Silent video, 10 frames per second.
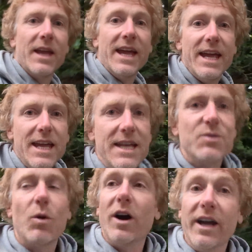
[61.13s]
here is
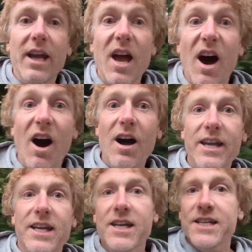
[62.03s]
why
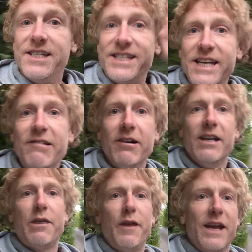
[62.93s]
I
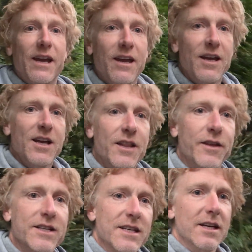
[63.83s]
secretly think
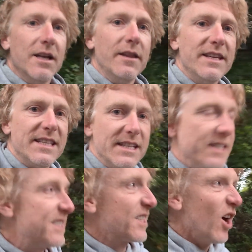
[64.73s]
that this
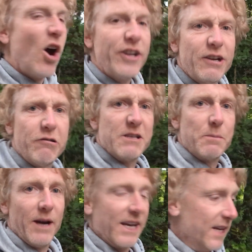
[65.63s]
discarded crisp
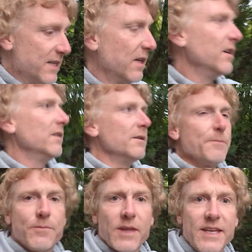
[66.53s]
packet
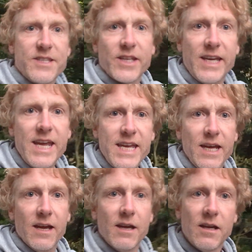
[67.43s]
is the key